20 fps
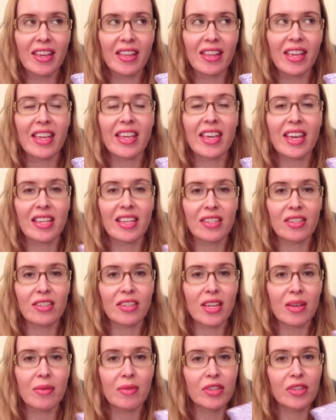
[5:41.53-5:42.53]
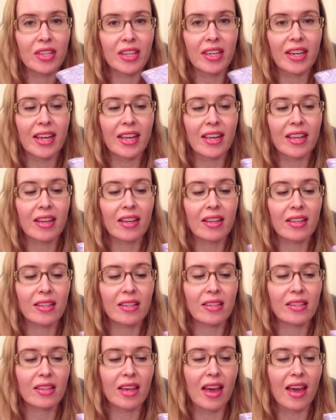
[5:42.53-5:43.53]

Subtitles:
like yesterday was really nice,